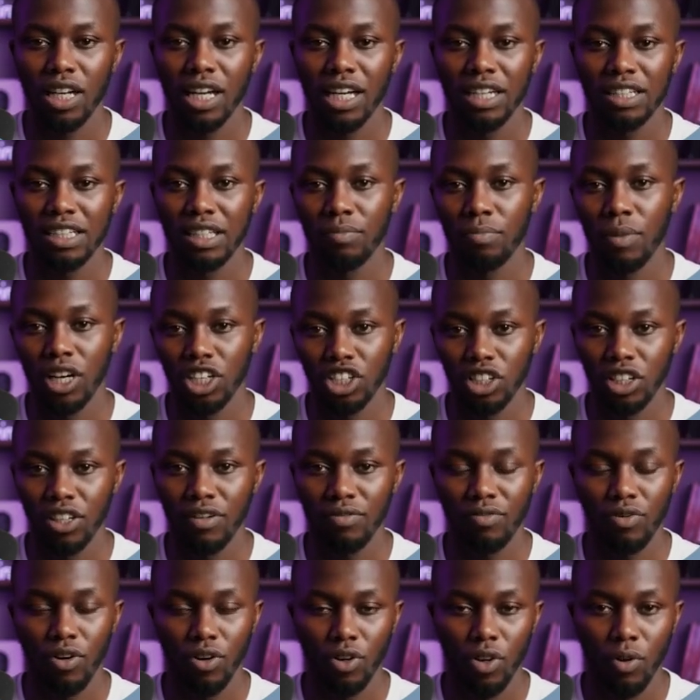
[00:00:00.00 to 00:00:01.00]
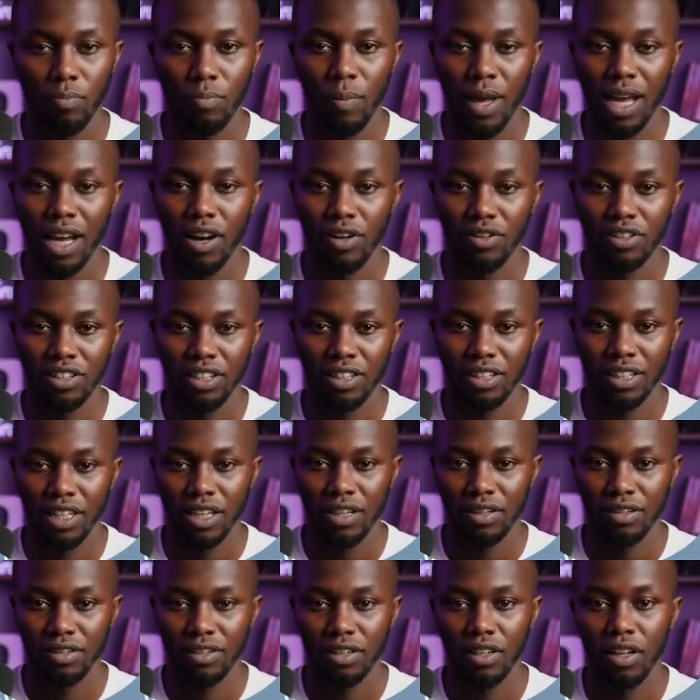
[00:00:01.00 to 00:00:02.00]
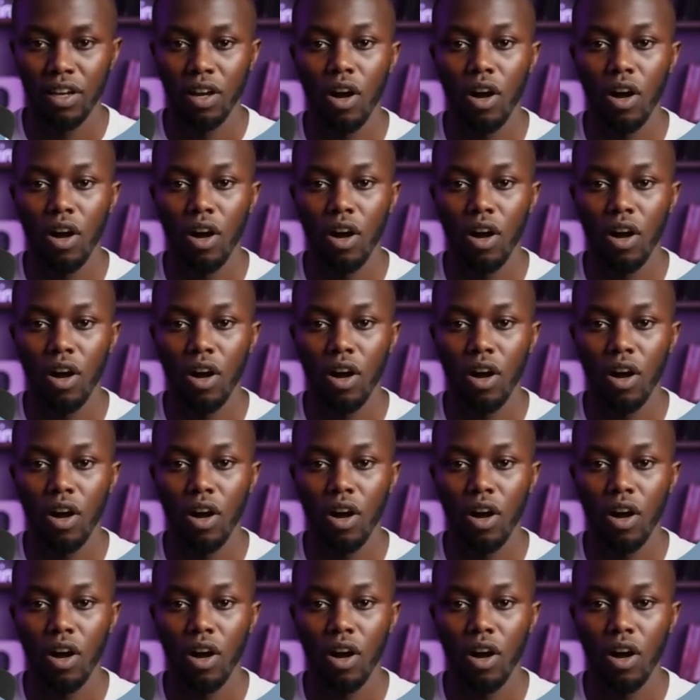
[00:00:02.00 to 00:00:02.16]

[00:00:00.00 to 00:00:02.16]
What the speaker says: especially for your payout details.